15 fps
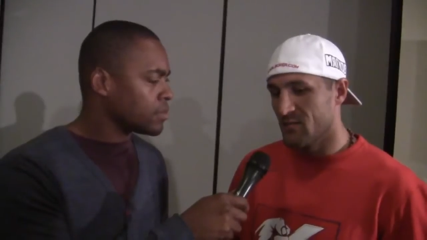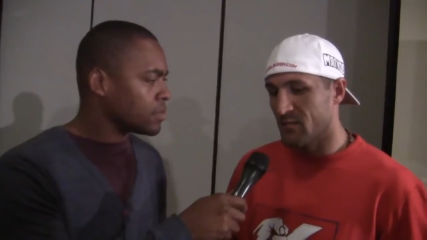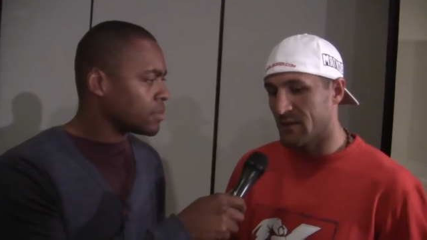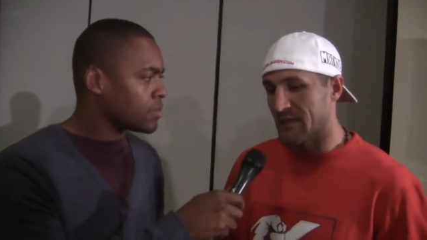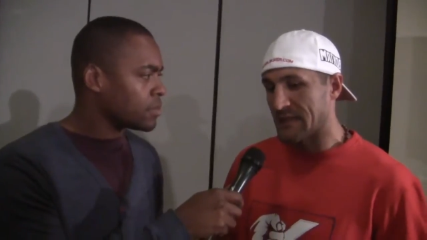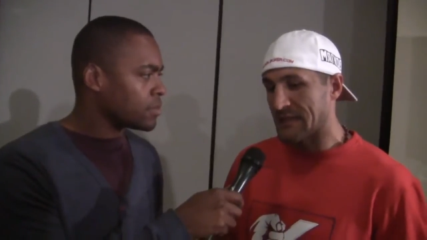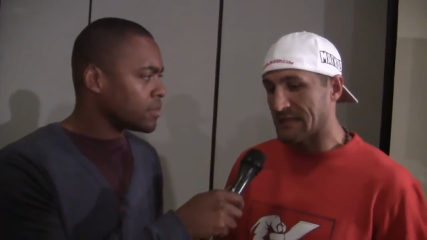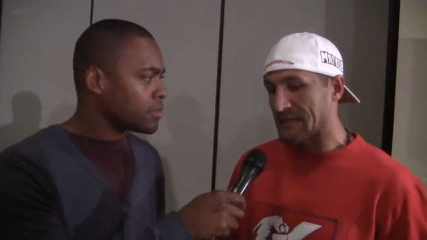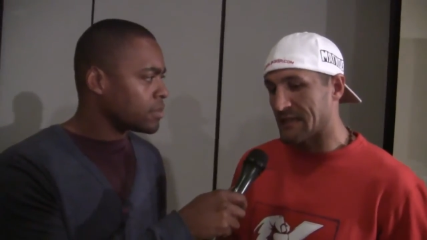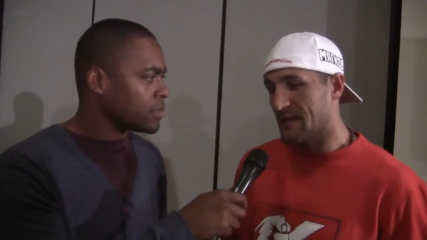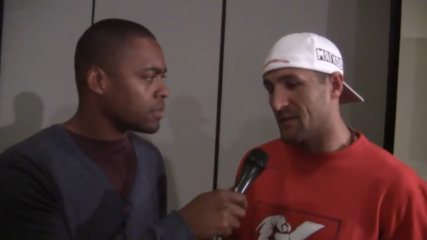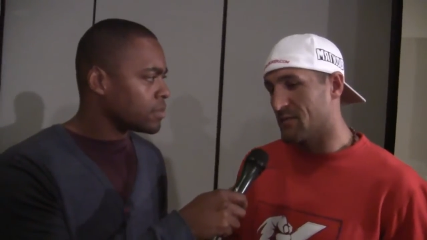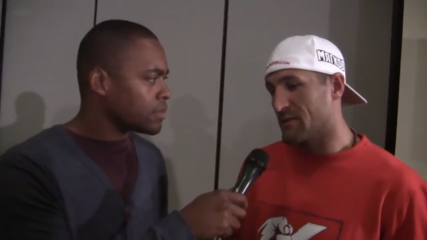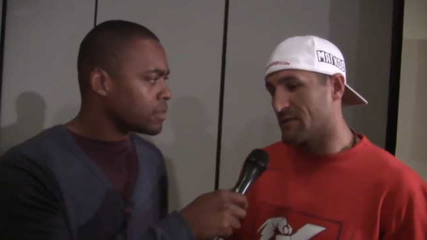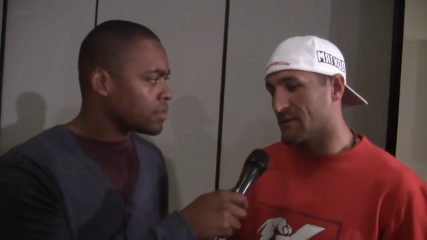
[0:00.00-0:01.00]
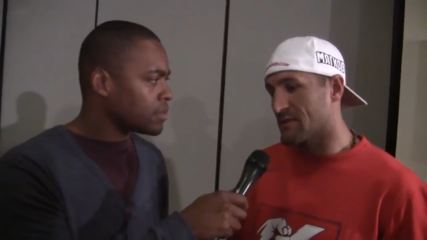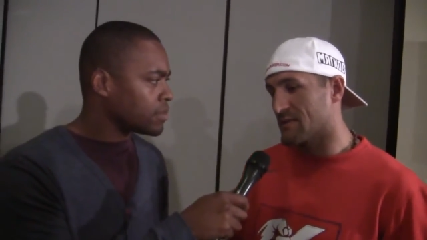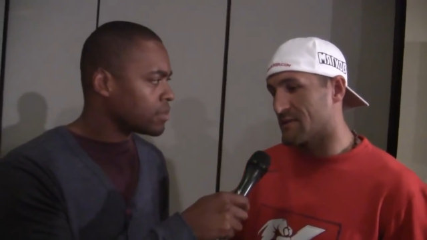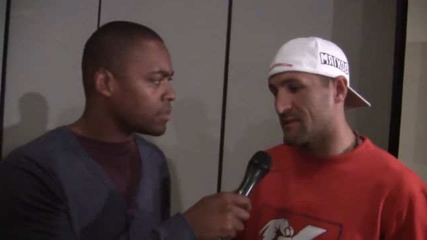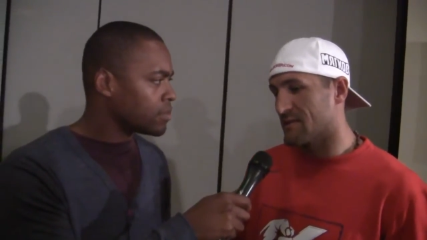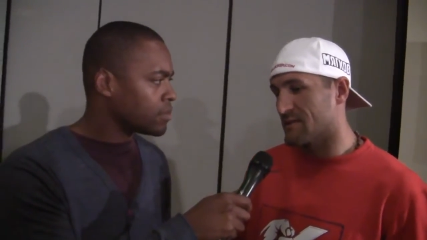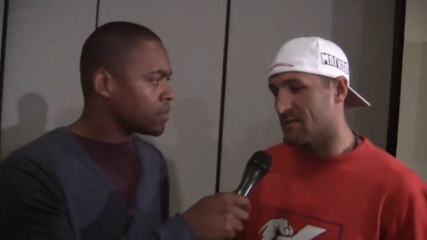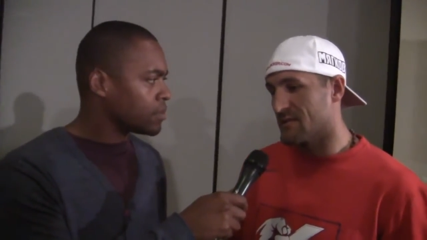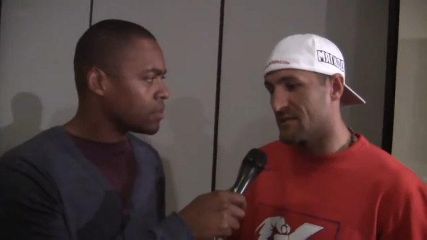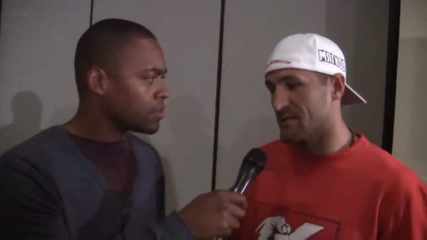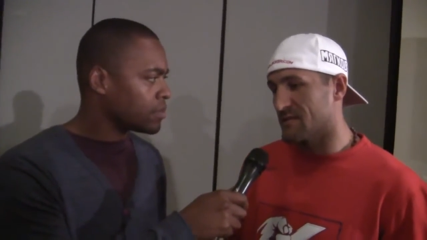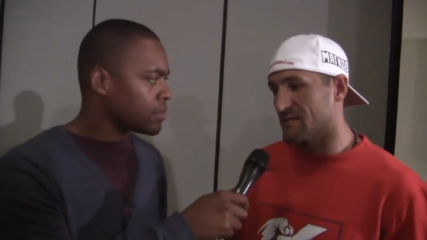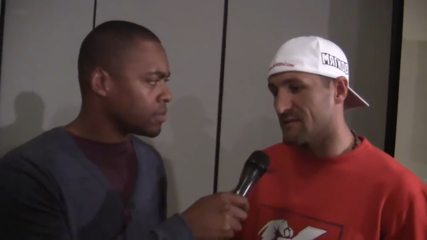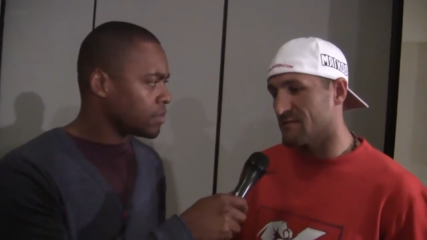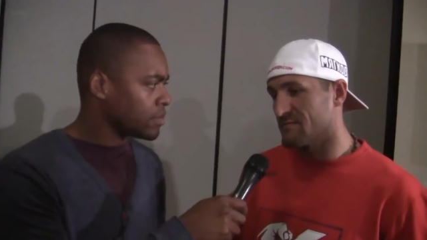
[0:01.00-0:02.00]
Speaker 1: but it happened
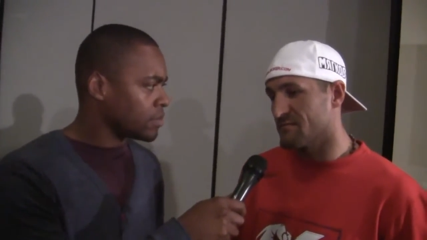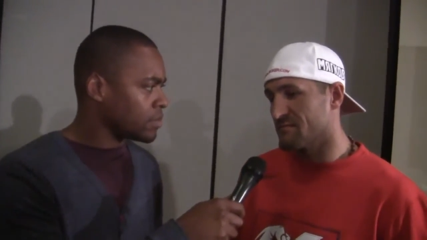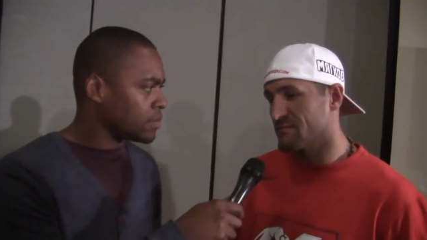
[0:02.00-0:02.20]
uh,